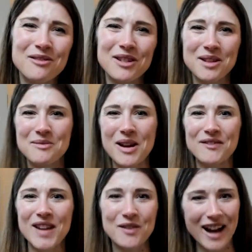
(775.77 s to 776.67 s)
one of my
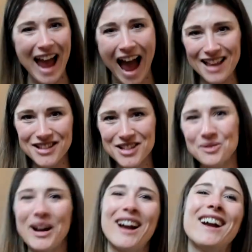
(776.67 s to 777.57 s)
favorite hats to
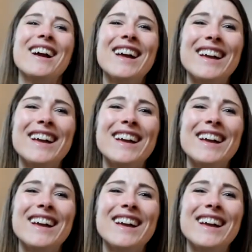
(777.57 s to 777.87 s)
wear,